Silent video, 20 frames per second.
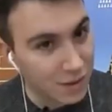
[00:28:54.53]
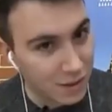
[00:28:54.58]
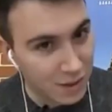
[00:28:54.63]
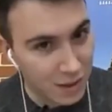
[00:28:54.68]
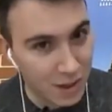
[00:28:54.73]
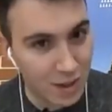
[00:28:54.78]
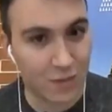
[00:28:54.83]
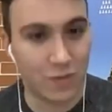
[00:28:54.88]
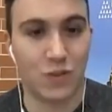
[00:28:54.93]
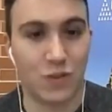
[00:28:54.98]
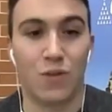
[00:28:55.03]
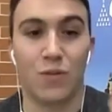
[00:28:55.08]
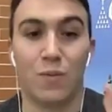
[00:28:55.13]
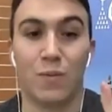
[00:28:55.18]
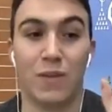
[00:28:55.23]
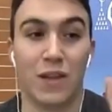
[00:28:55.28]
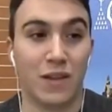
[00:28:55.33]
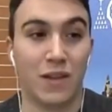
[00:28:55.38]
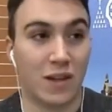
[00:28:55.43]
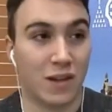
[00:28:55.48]
Yes, so
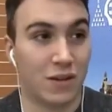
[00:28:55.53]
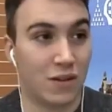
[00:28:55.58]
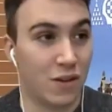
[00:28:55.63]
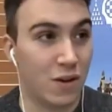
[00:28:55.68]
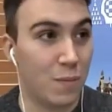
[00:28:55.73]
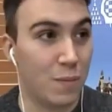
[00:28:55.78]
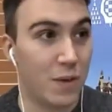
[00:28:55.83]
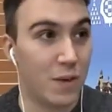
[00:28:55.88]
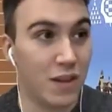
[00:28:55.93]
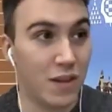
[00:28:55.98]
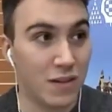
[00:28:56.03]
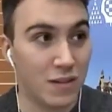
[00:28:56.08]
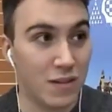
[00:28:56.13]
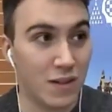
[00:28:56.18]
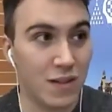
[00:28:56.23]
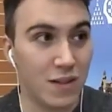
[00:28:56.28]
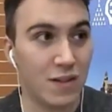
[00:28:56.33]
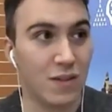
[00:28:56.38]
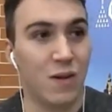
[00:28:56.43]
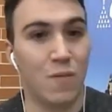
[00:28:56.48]
detection of
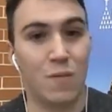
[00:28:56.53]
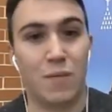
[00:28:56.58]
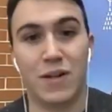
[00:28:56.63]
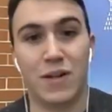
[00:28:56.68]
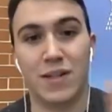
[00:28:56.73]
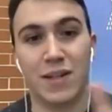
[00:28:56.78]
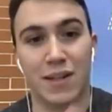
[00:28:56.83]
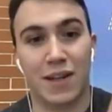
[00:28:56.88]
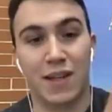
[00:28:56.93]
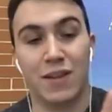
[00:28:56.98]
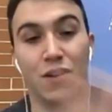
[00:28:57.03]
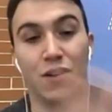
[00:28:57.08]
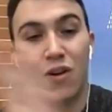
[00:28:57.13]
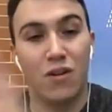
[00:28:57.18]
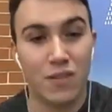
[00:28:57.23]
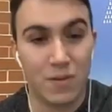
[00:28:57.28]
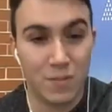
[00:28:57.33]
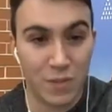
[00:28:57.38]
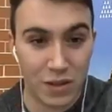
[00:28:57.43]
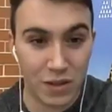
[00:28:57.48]
pedestrians compares against
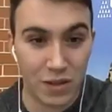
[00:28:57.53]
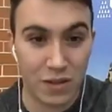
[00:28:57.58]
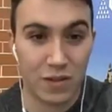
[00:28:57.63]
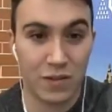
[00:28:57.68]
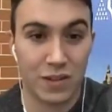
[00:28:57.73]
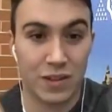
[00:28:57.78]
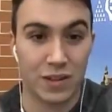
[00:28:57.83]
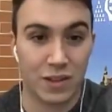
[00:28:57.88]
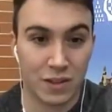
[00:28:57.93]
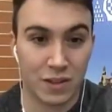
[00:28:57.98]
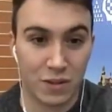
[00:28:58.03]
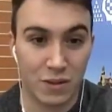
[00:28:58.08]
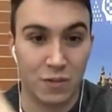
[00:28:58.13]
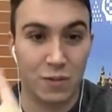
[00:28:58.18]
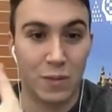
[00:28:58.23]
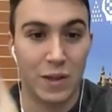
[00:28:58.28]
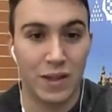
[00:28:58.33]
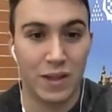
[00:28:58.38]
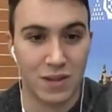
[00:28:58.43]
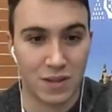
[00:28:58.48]
other methods of detection of
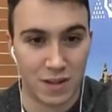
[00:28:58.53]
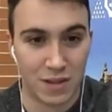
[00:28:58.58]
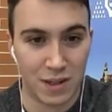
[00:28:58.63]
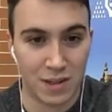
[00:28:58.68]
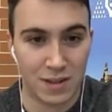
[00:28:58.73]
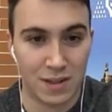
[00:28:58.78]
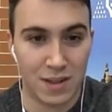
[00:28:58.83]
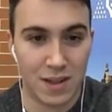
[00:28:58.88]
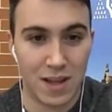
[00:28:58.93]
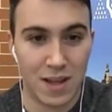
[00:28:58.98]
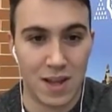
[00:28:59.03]
pedestrians.